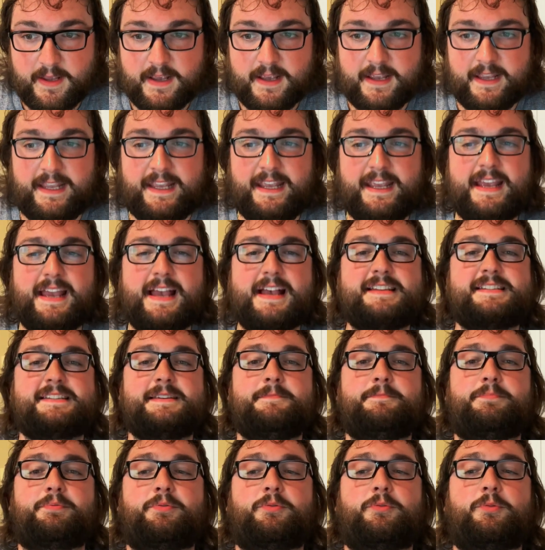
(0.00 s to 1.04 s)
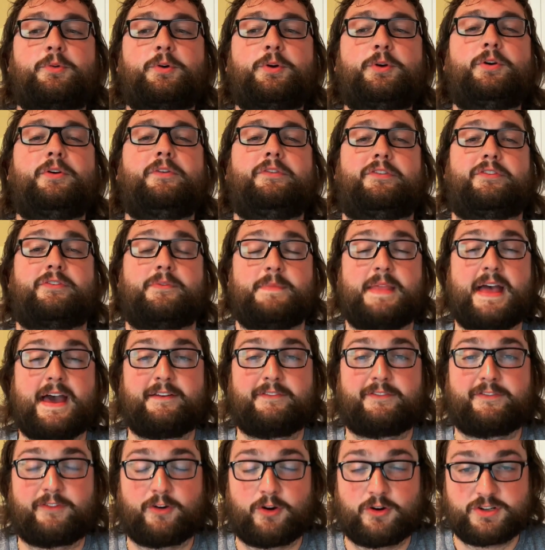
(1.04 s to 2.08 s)
He has improved from that
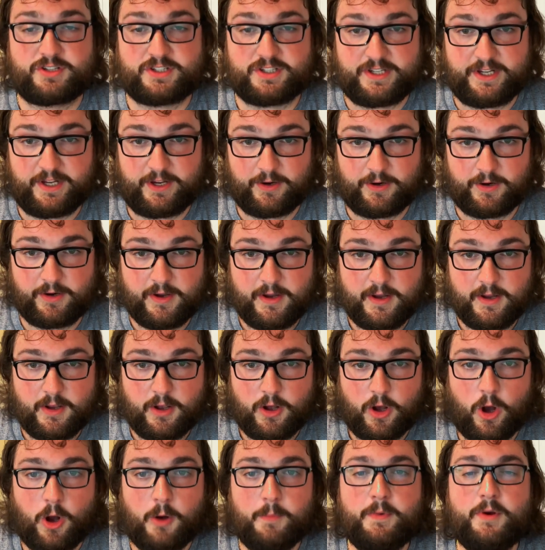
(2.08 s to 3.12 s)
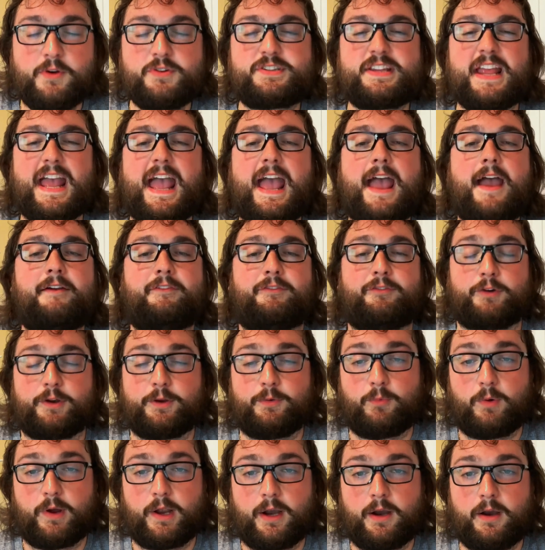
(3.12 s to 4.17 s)
first year almost
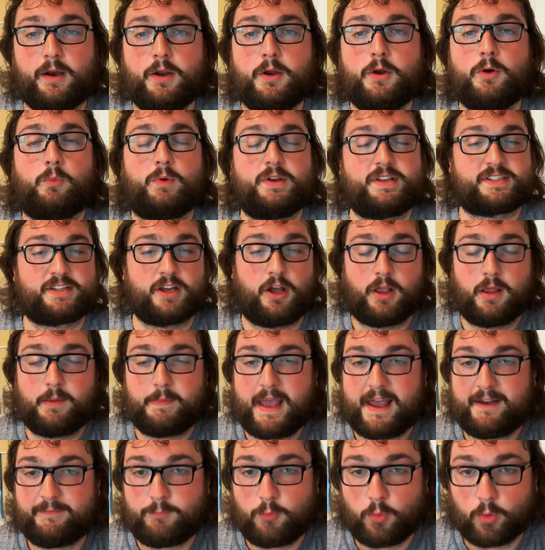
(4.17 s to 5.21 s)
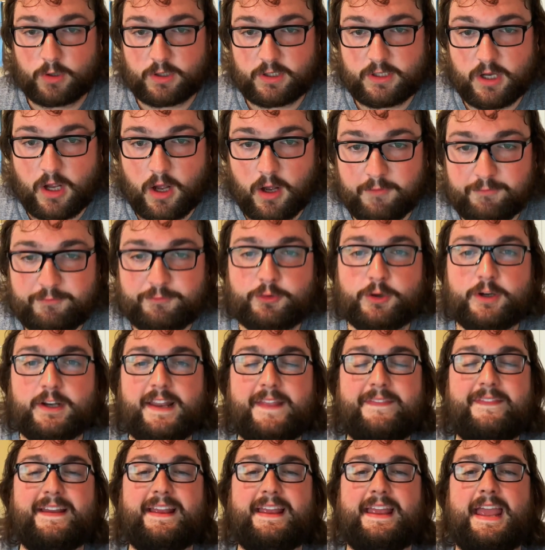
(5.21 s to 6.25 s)
everywhere. We saw him have more comfort
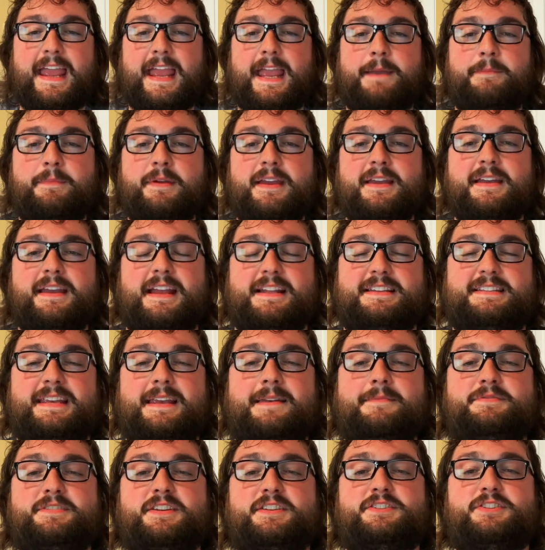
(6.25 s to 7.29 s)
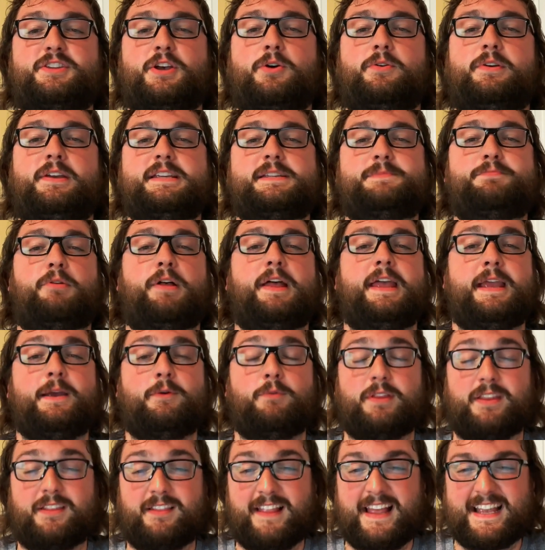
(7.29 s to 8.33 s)
in the game. It seems as though he's playing
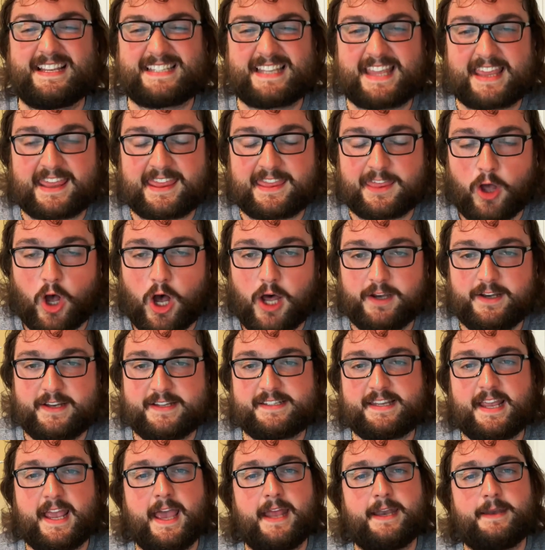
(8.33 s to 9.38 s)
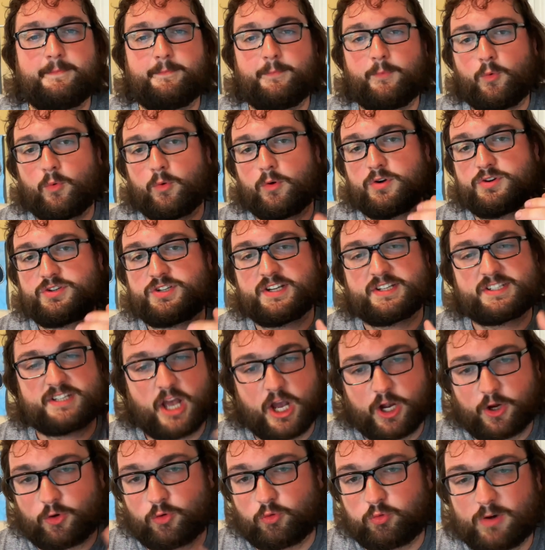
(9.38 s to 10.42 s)
with less thought in his head and more just
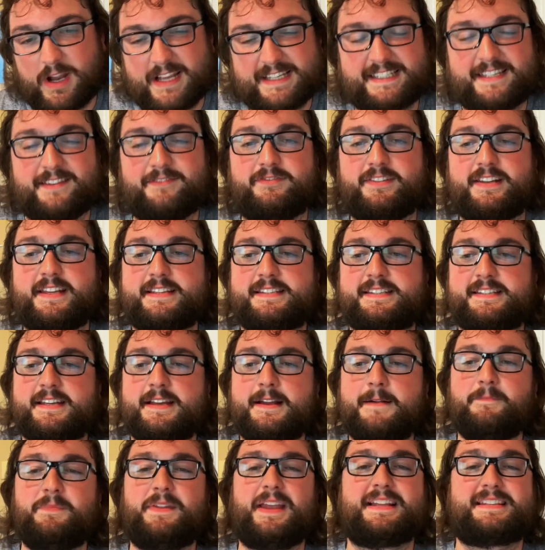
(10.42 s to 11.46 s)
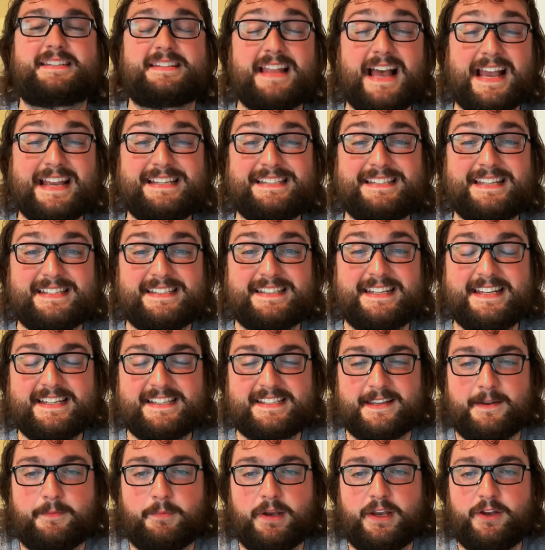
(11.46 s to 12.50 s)
aggressiveness. It's nice to see
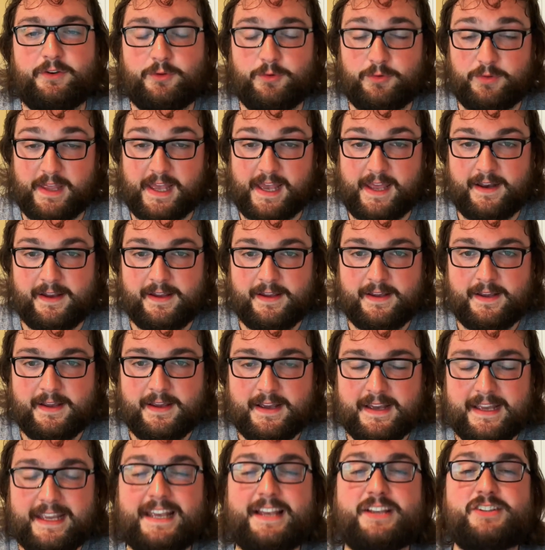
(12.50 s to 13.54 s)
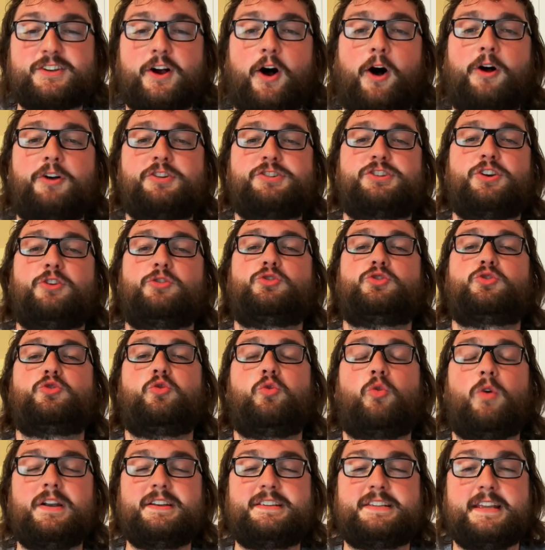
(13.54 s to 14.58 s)
somebody do that. He is also
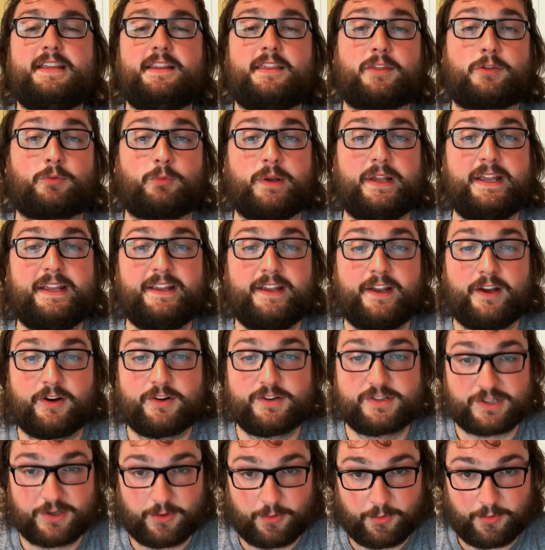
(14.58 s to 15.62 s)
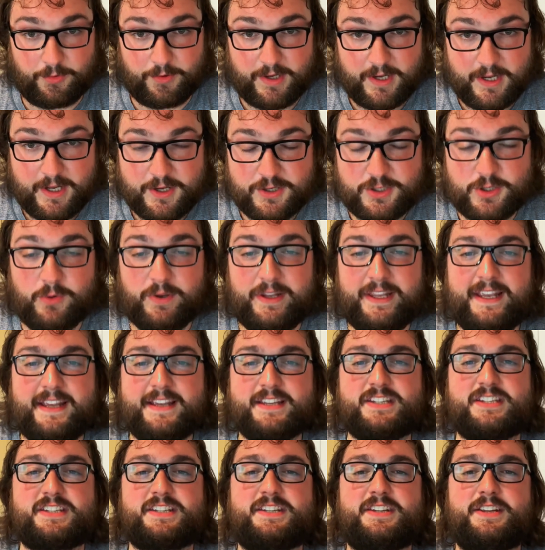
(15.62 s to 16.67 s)
23 years old, so he
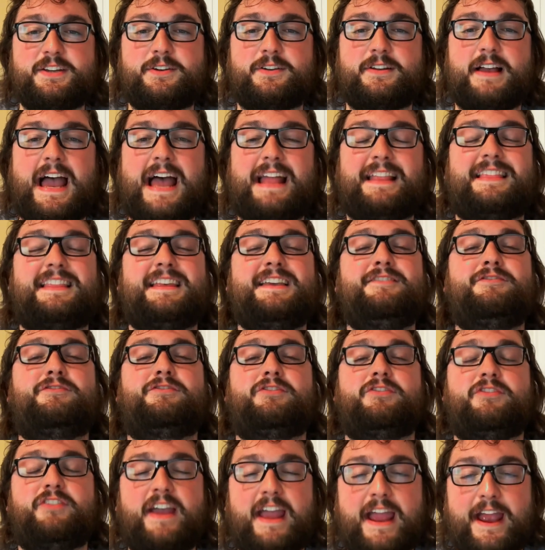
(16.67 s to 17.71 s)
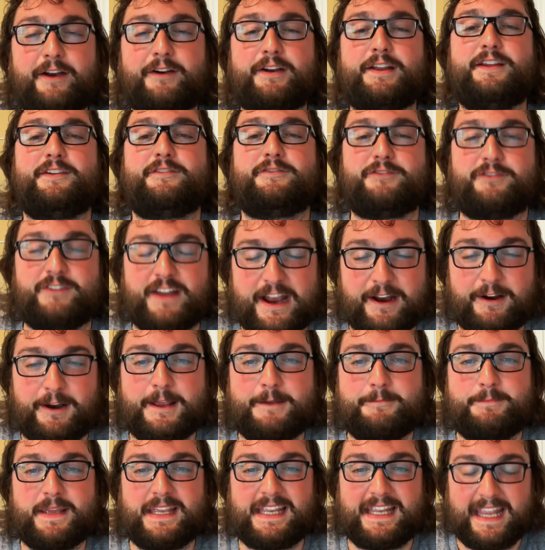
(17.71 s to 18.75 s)
is still at the very, very
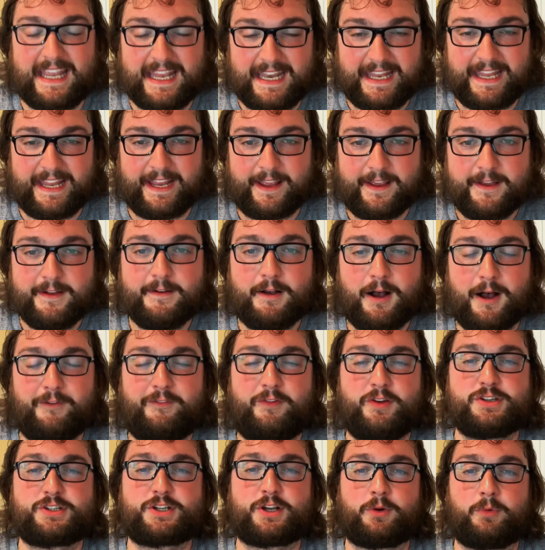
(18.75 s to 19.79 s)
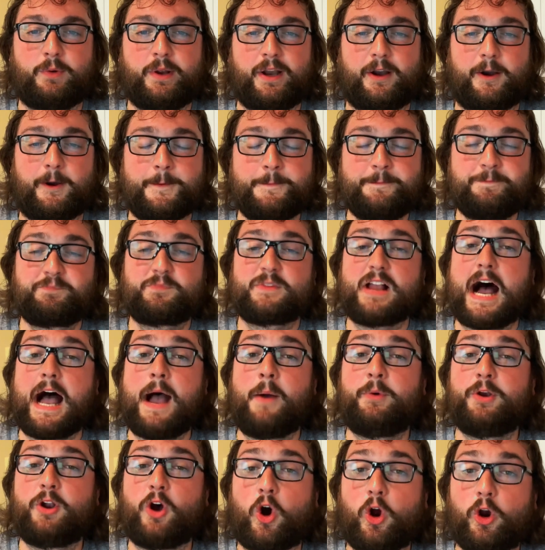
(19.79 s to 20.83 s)
beginning of his career. I
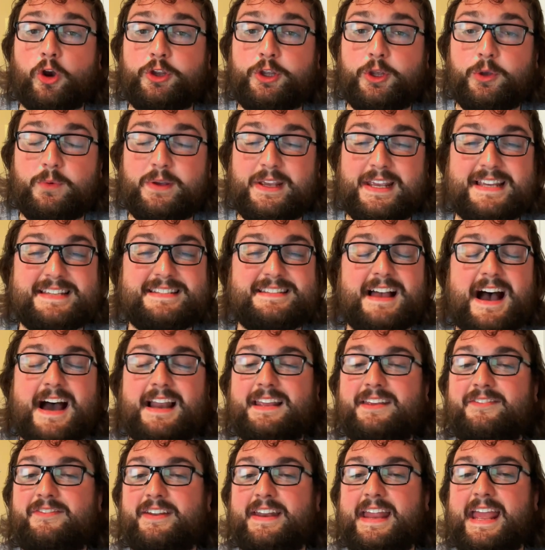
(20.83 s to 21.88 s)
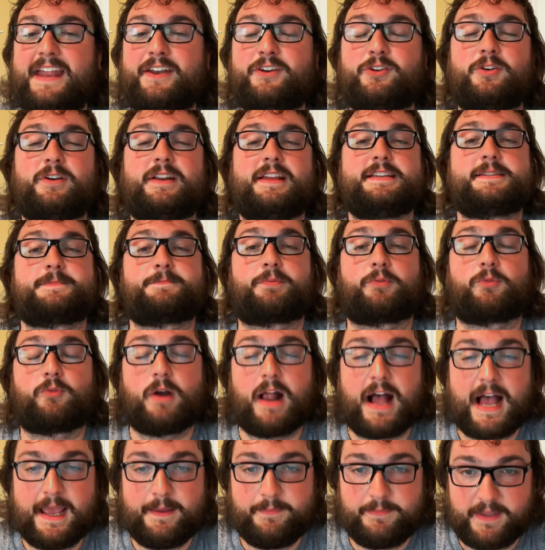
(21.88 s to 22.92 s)
would argue he's not even entered his
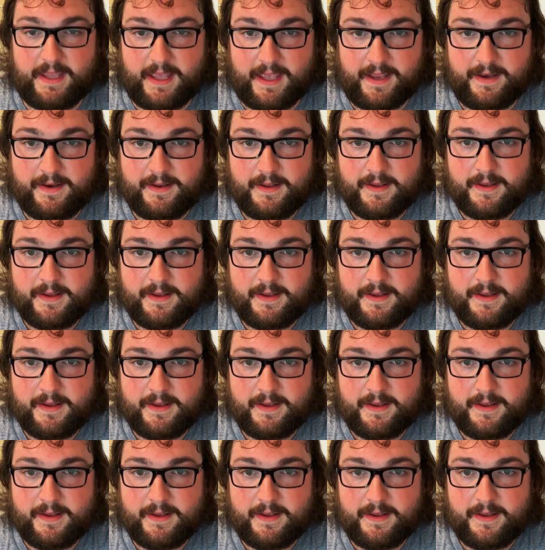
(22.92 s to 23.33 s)
prime yet.